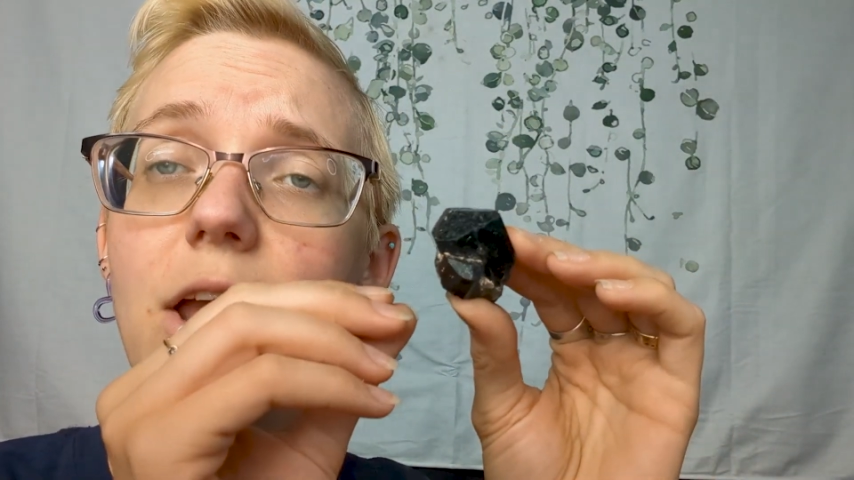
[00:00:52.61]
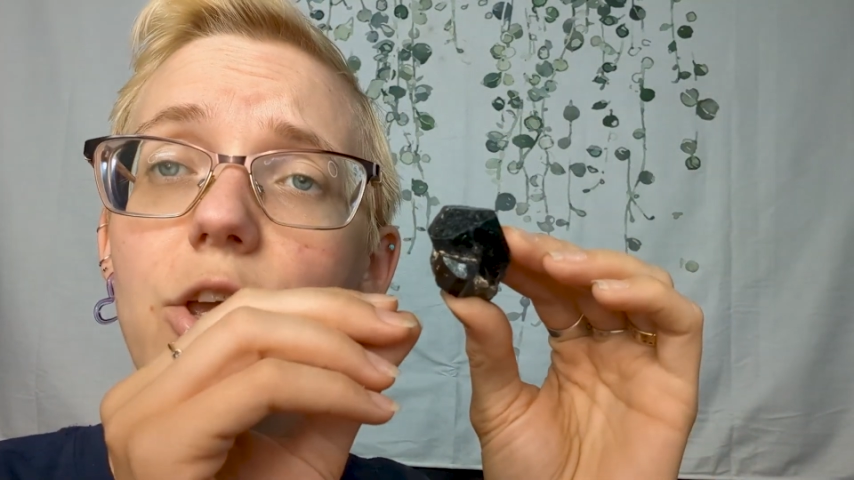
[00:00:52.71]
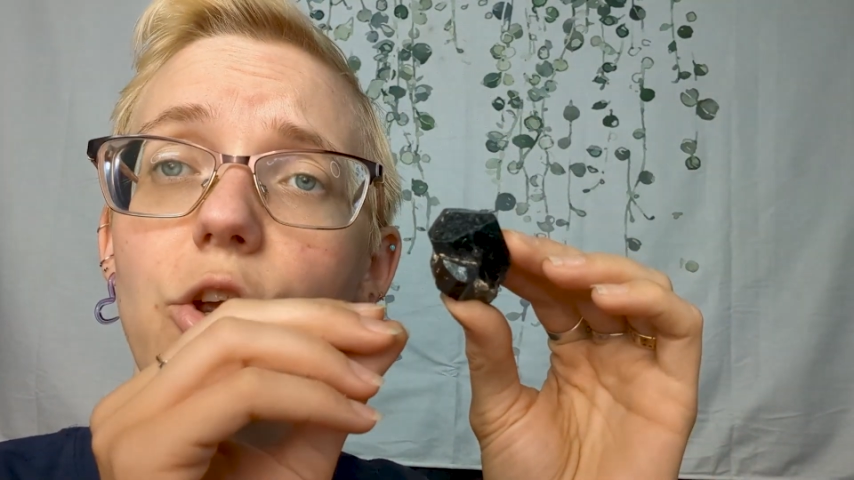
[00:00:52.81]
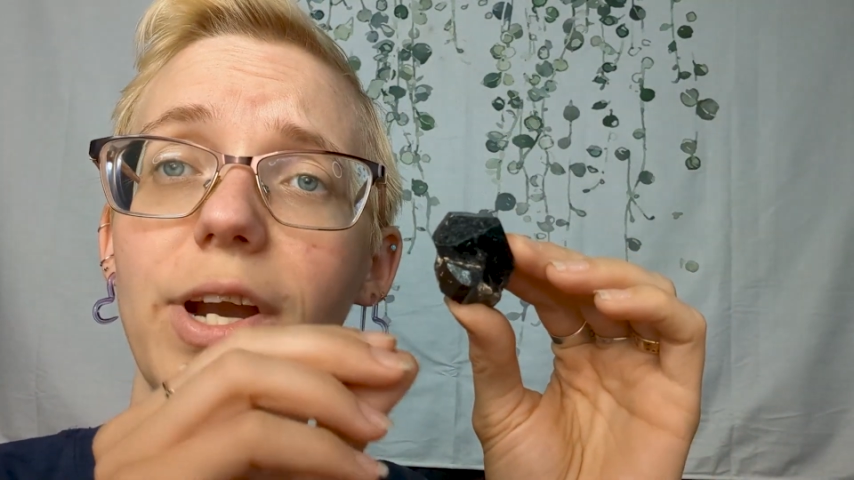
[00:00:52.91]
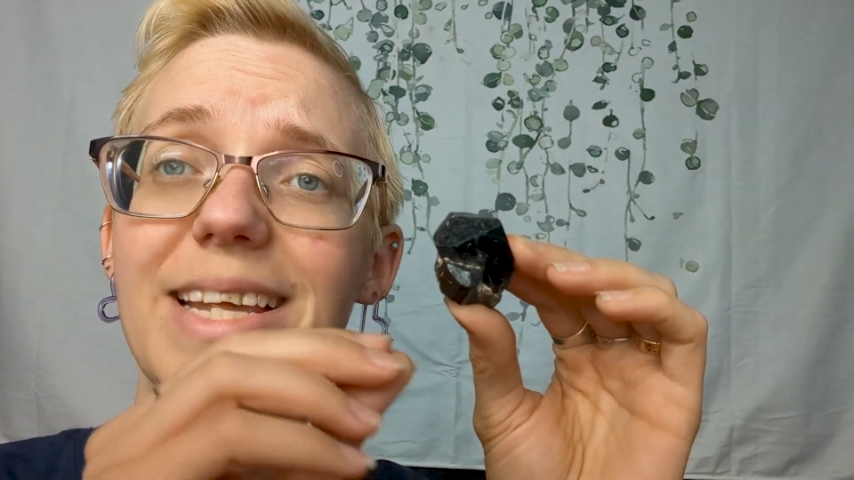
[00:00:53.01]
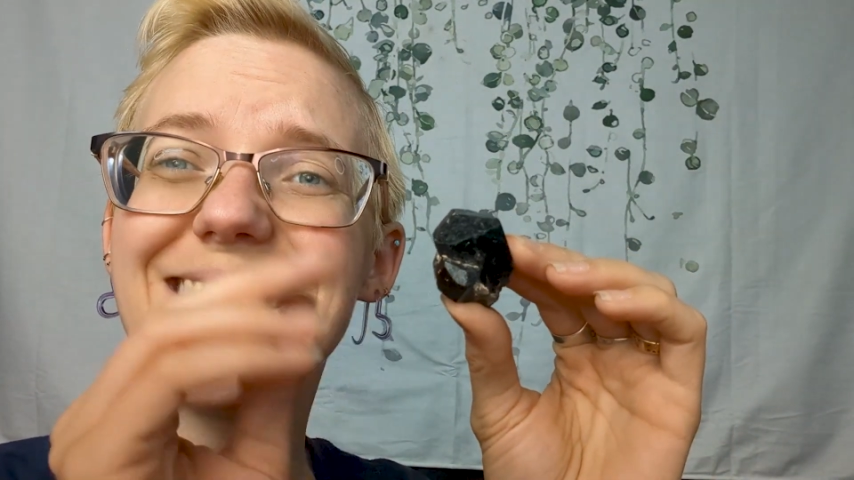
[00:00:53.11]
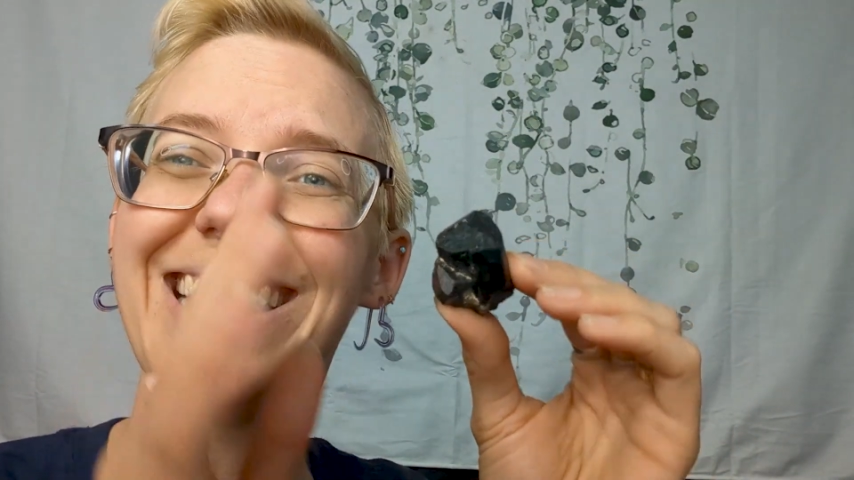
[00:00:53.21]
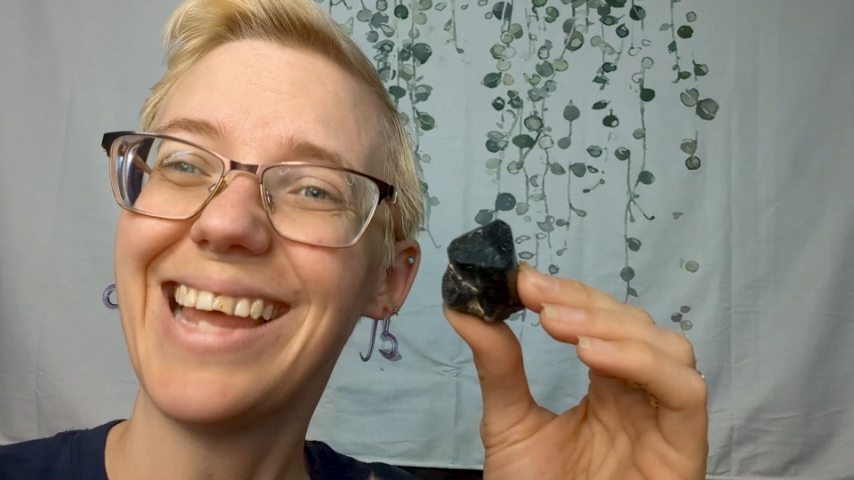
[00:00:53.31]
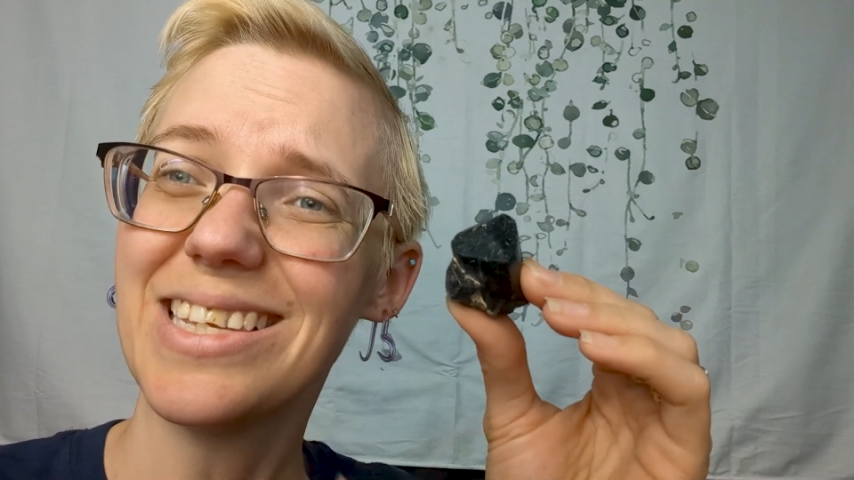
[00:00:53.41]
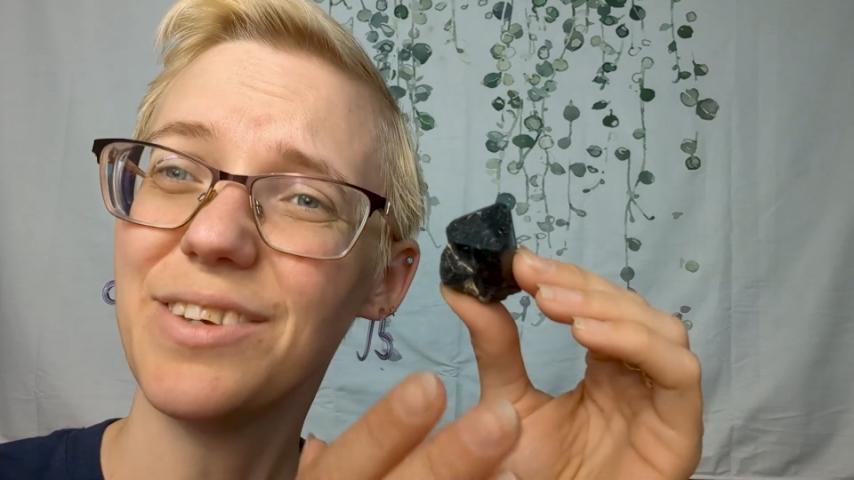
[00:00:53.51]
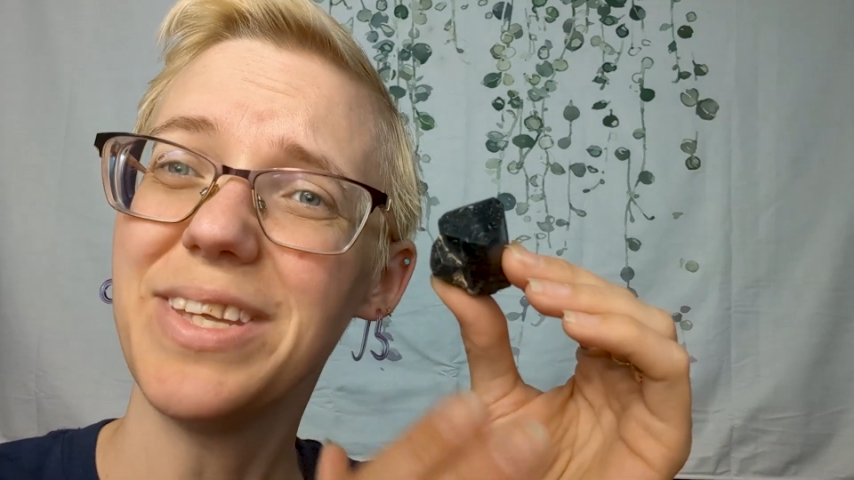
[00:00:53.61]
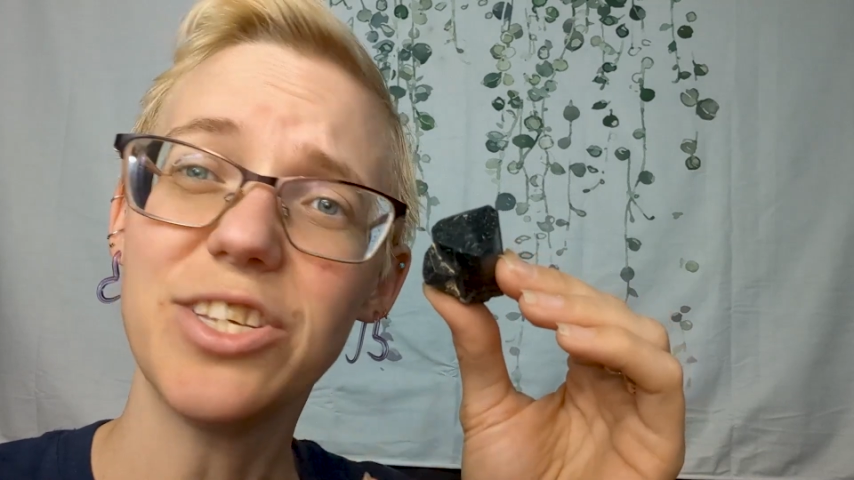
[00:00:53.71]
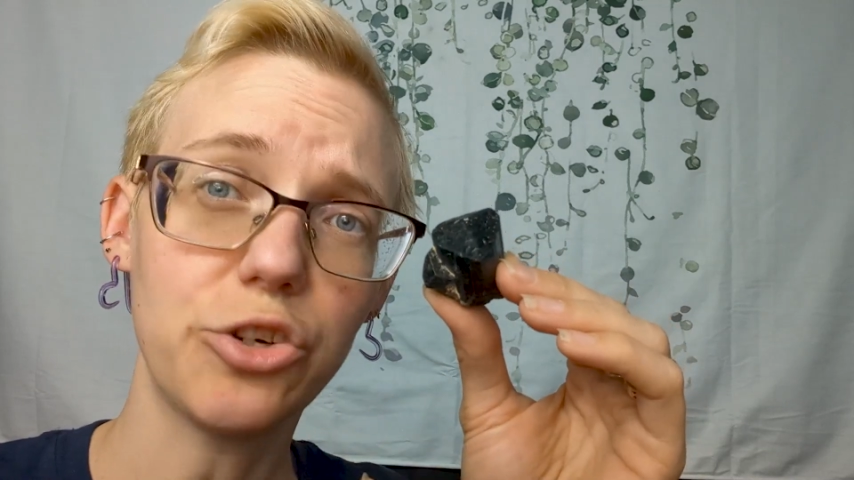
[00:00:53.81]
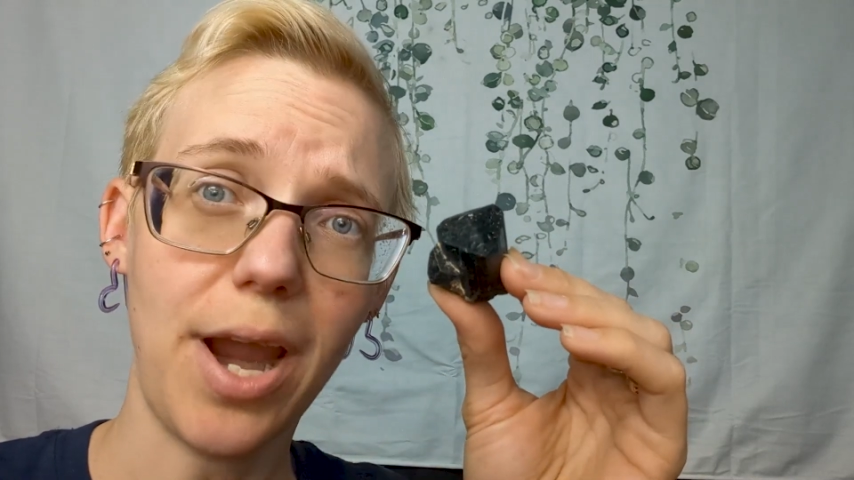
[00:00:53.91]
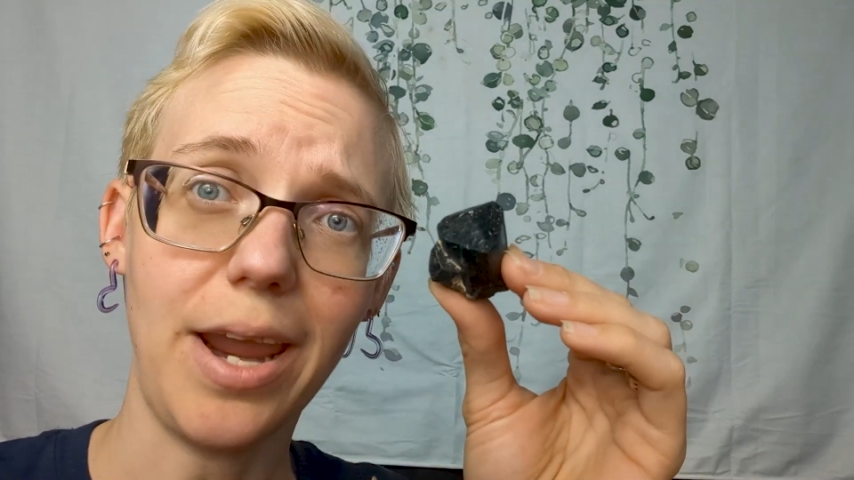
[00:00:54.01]
you're going to see less of these
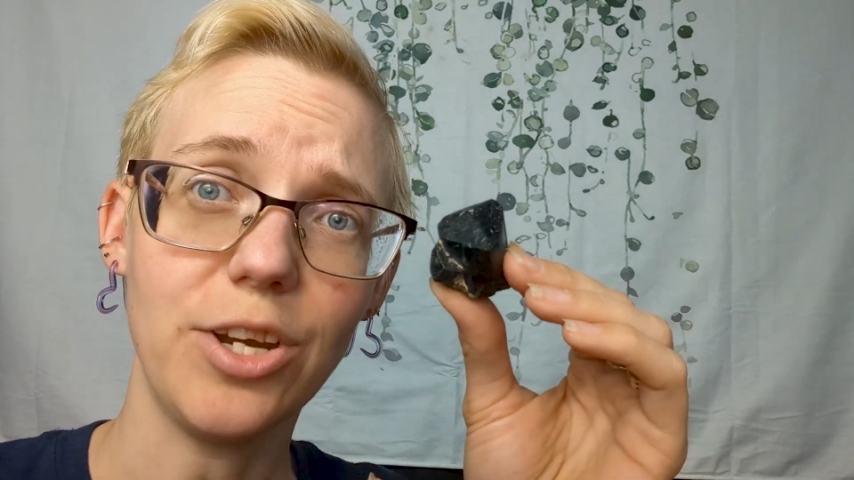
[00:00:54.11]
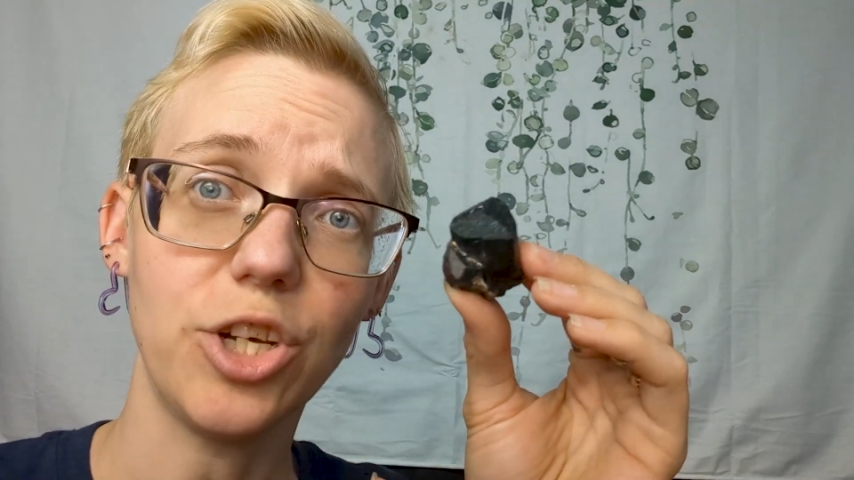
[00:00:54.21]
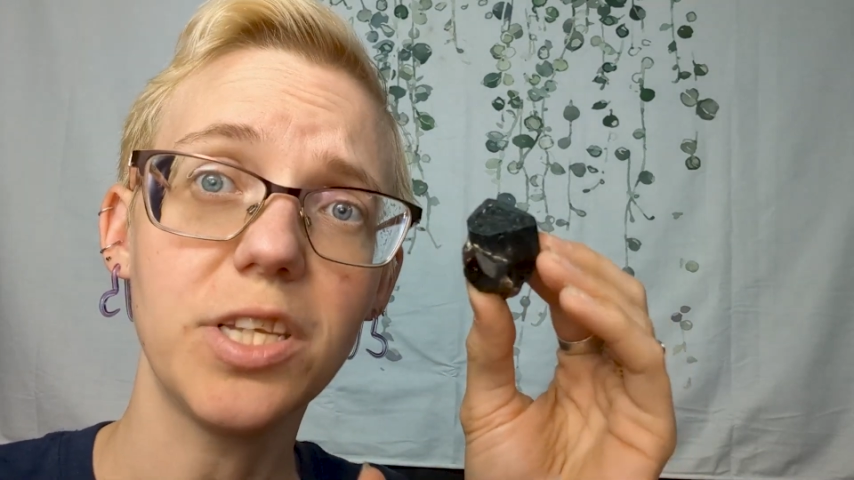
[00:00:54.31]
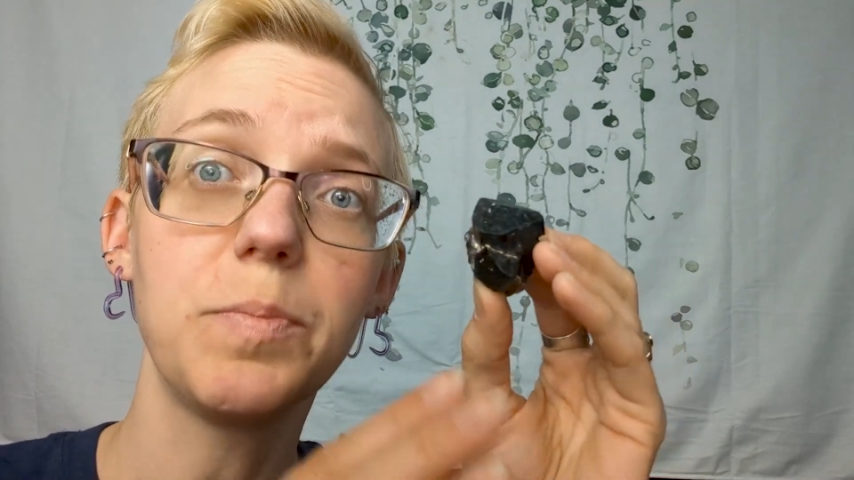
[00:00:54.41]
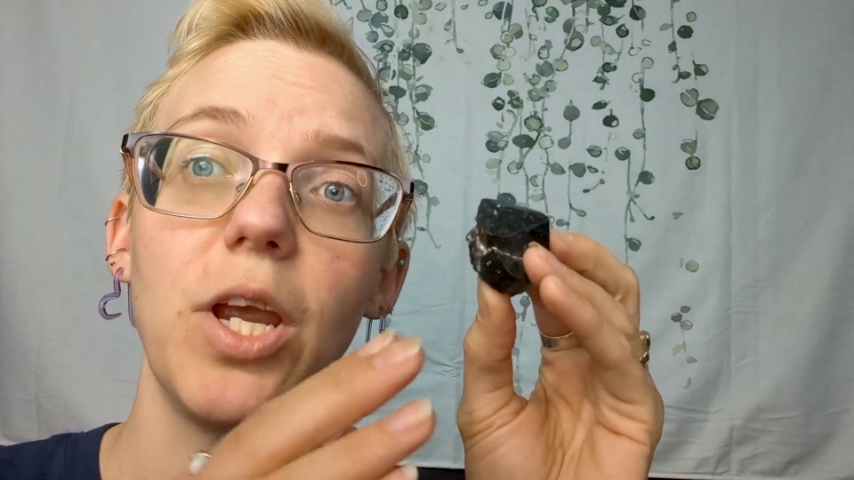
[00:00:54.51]
striations,